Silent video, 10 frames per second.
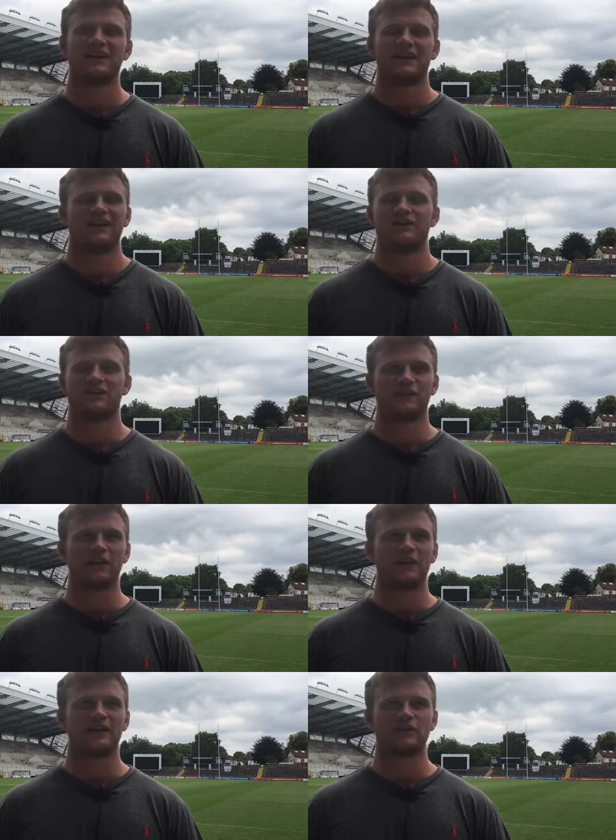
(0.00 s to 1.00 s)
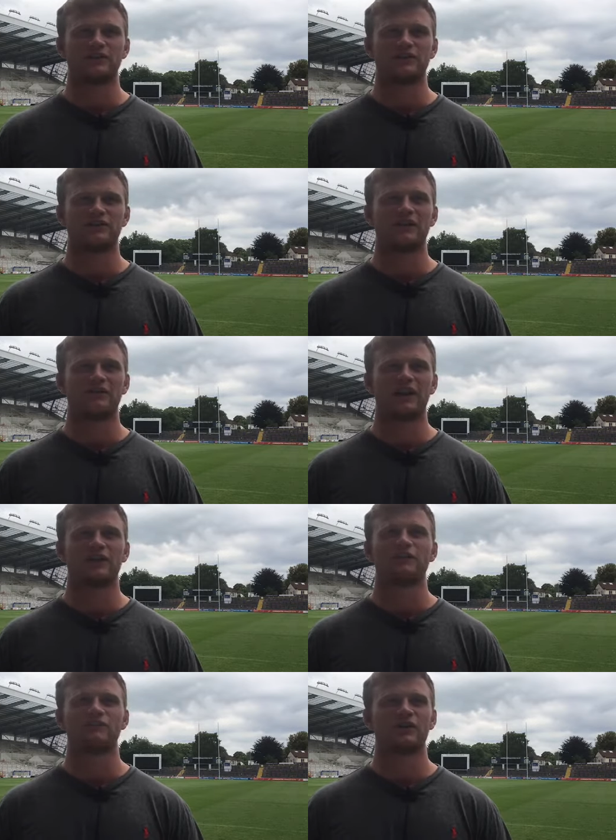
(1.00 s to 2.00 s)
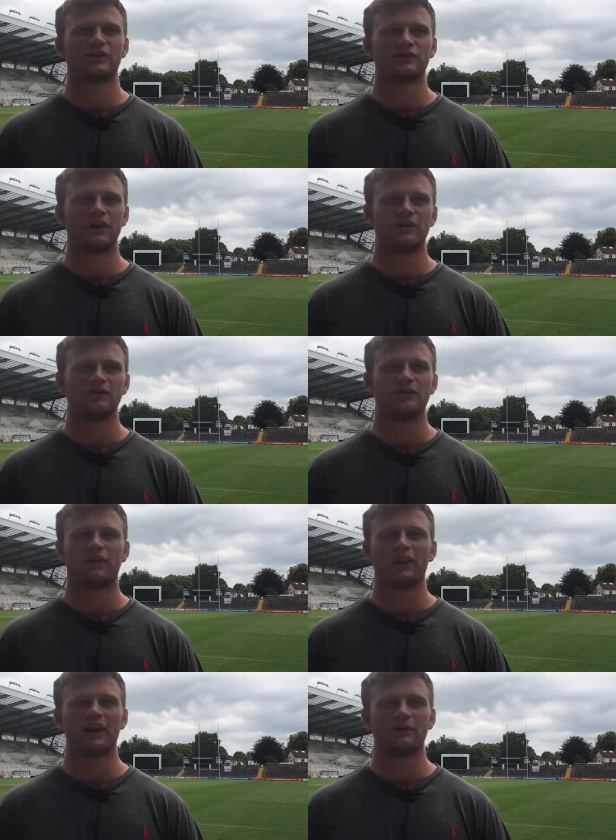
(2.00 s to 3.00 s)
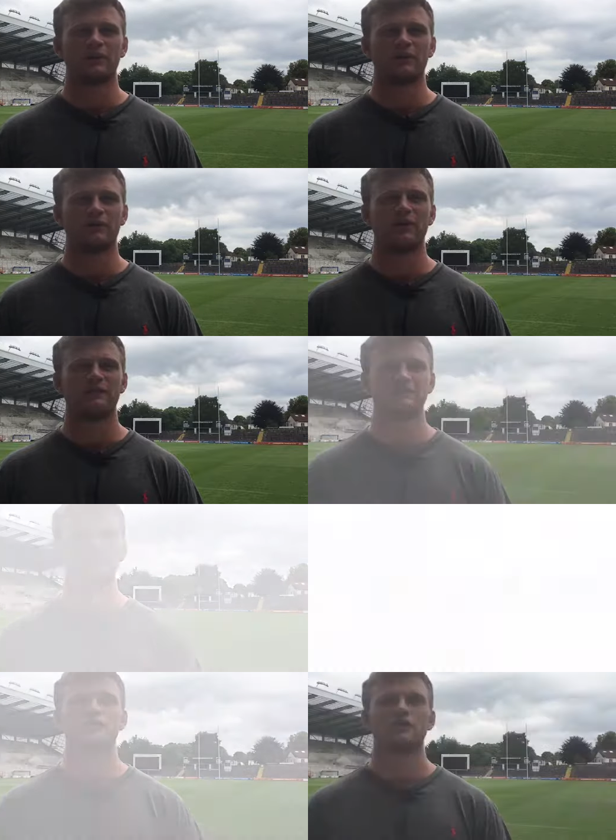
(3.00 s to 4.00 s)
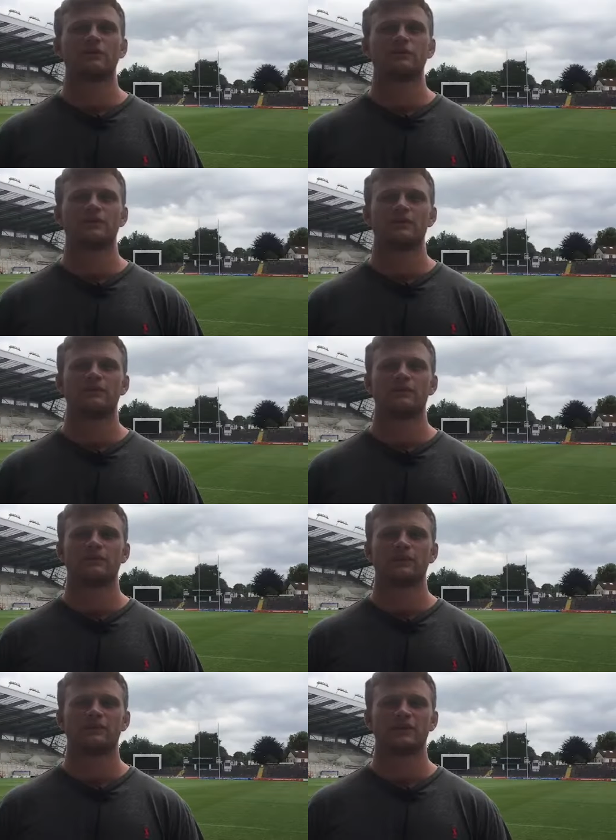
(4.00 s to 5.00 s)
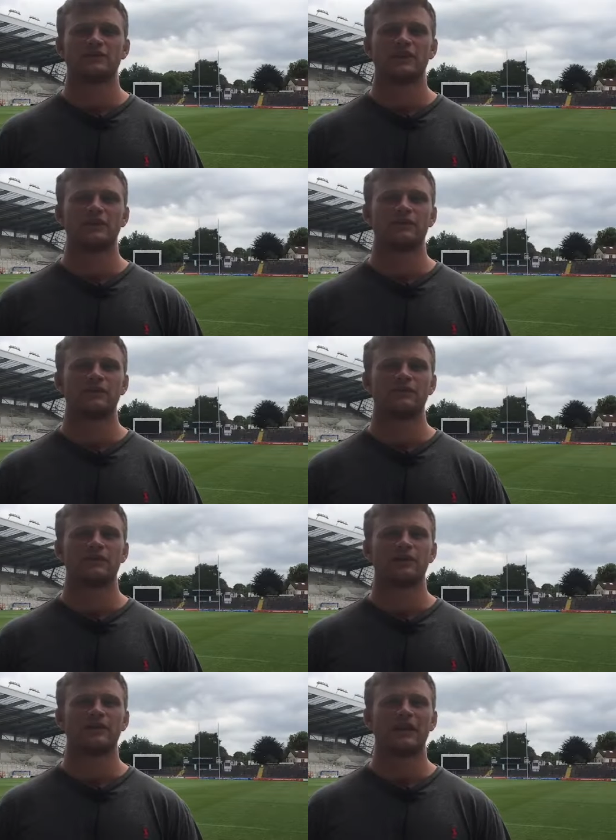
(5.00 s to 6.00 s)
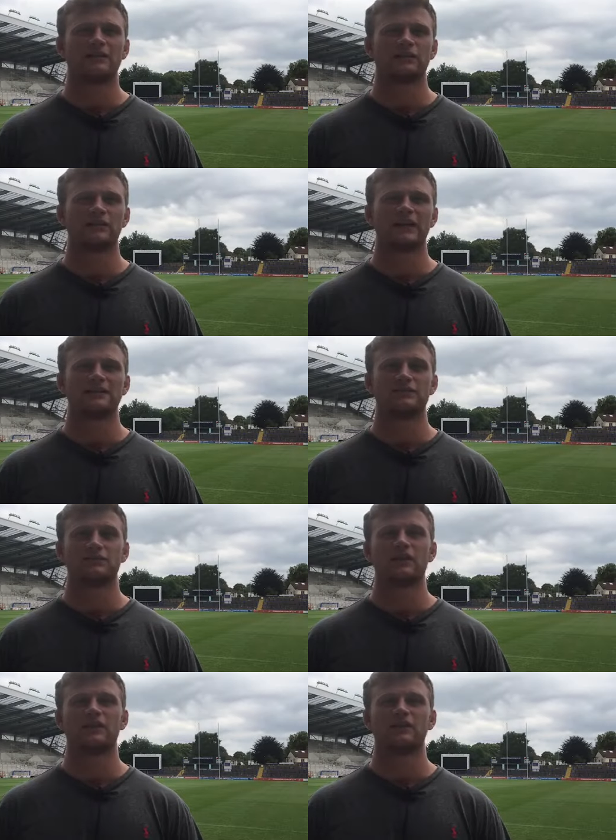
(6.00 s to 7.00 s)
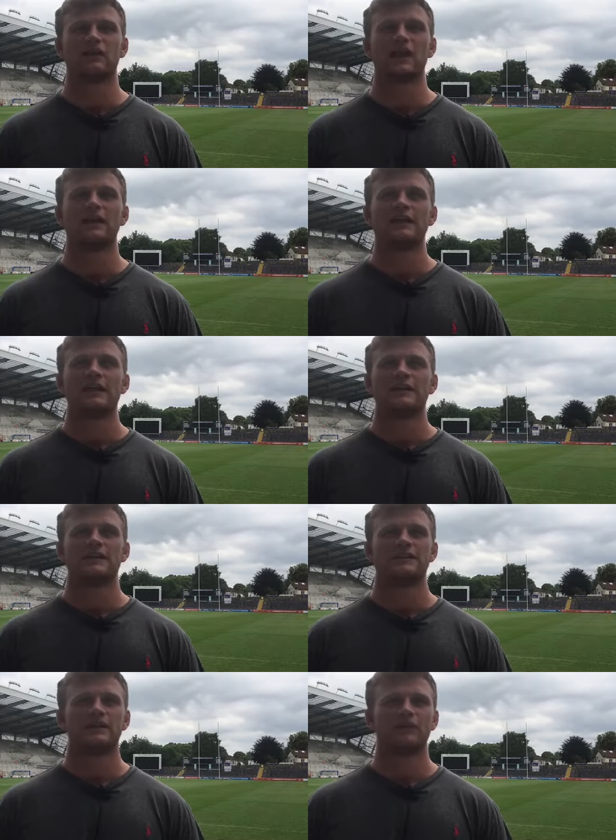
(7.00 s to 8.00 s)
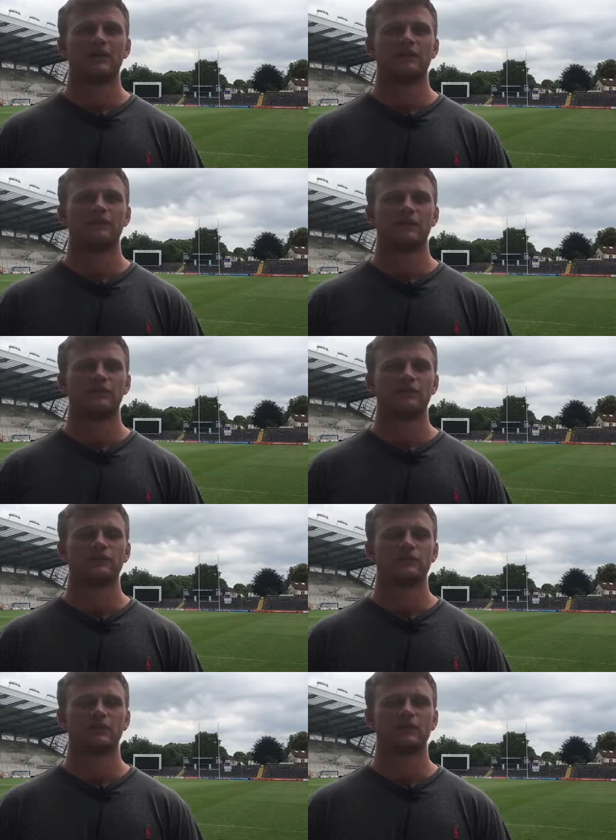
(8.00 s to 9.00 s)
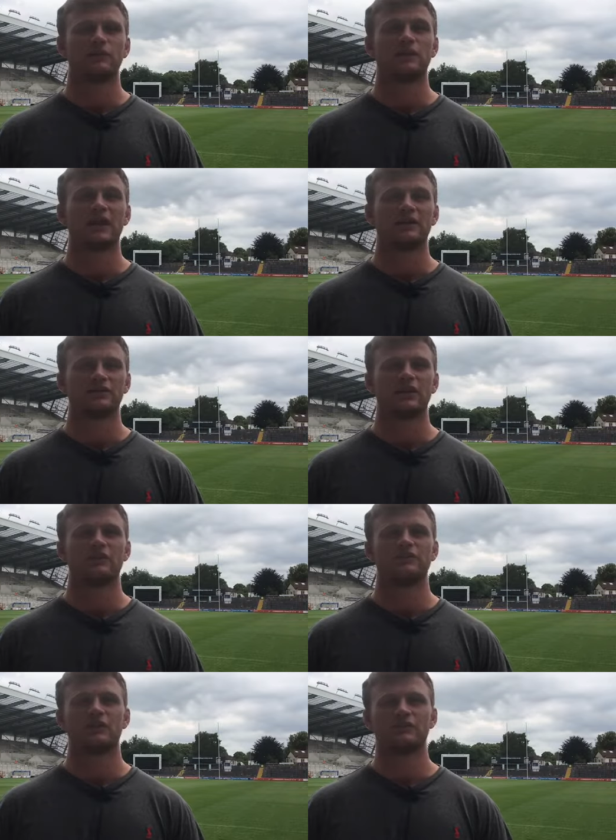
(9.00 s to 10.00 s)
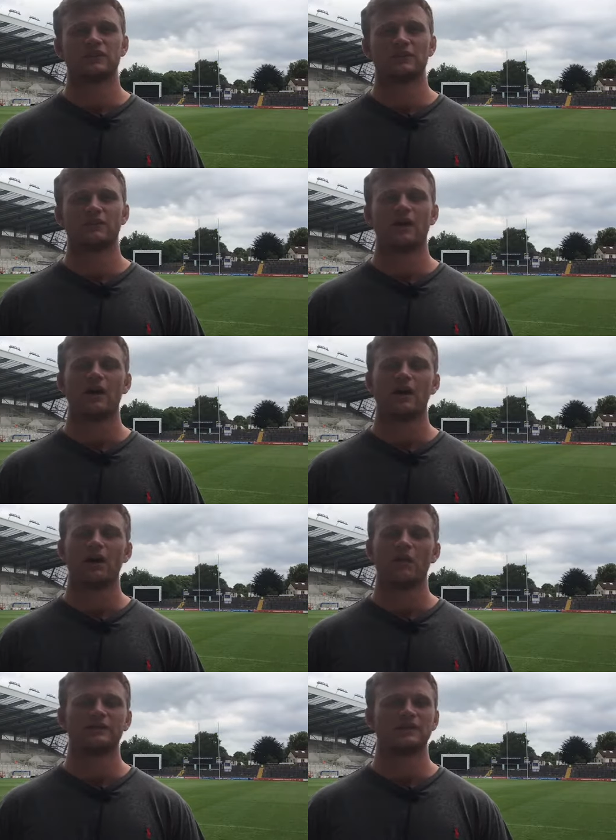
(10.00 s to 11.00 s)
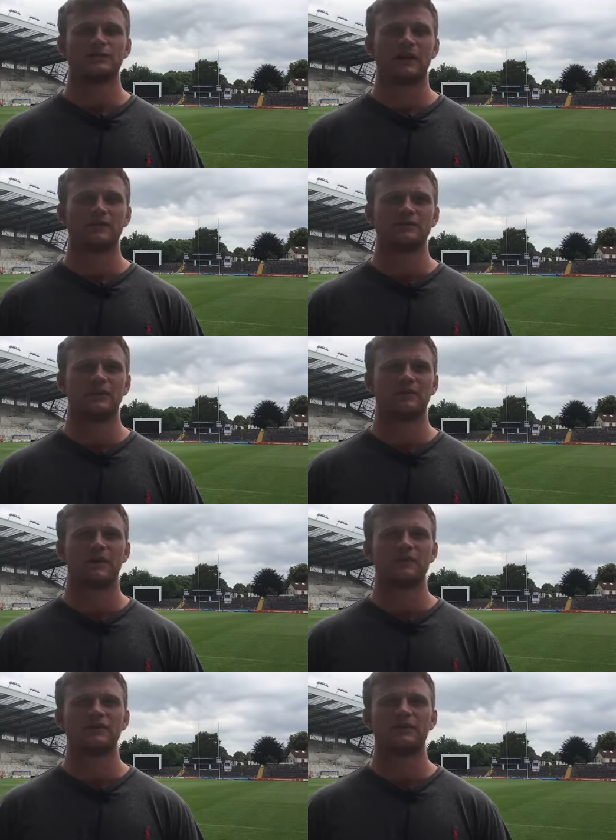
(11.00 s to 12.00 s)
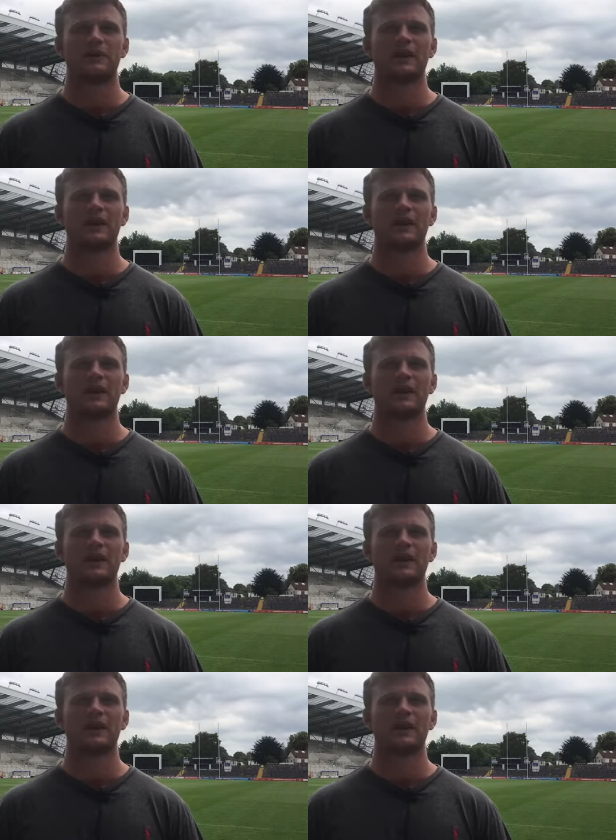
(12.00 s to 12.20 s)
And it just felt like it was a dream kind of come true as well, with all the hard work I put in. So obviously with Chris Sterling coming in for the next 3 years, it's really good. Like, you see where the future of the club can actually go to. Obviously, we're always inspiring to be in the Premiership.